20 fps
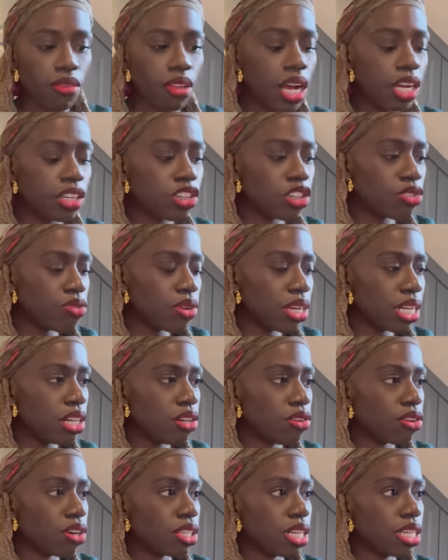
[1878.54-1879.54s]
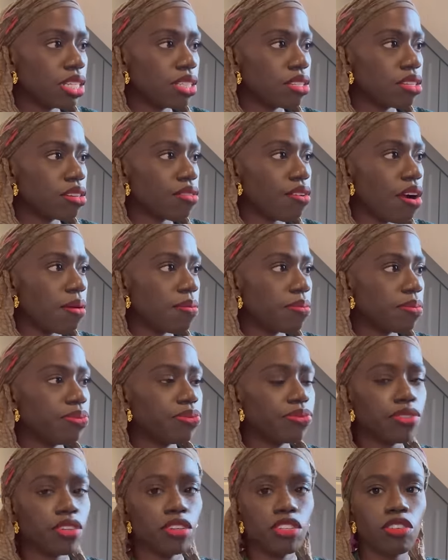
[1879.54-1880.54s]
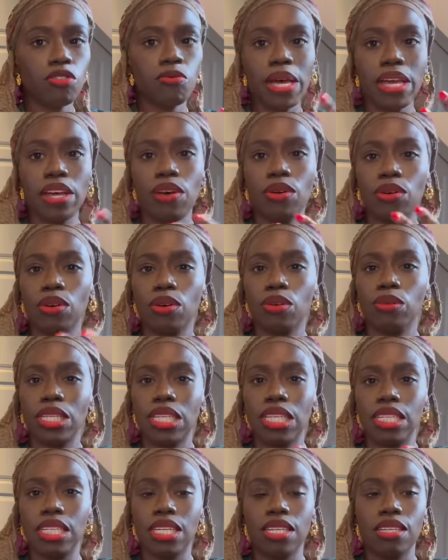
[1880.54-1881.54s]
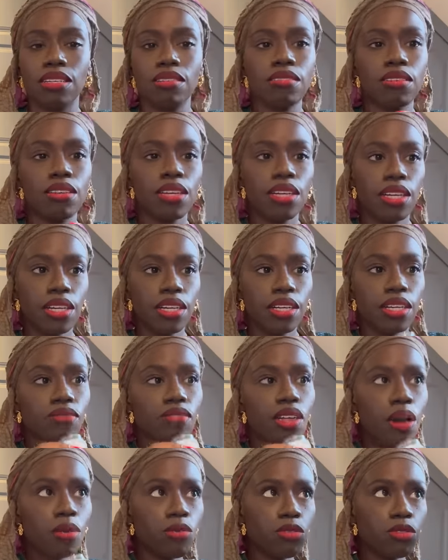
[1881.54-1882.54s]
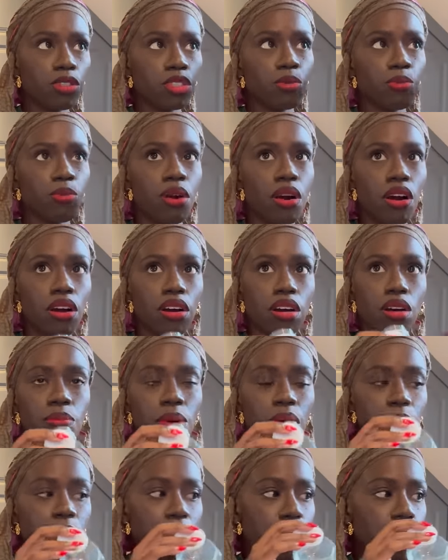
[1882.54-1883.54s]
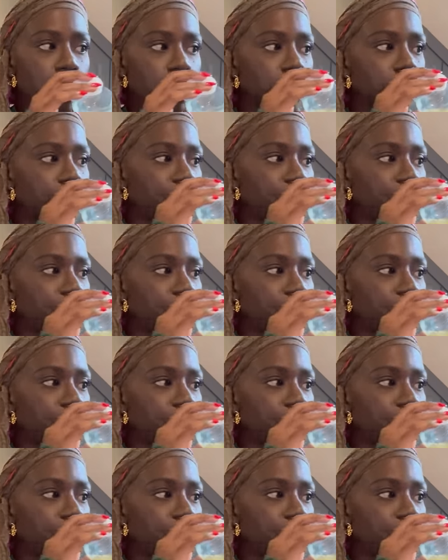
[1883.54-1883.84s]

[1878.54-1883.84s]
I should really look on Instagram because of my OOTDs. That will spark my brain.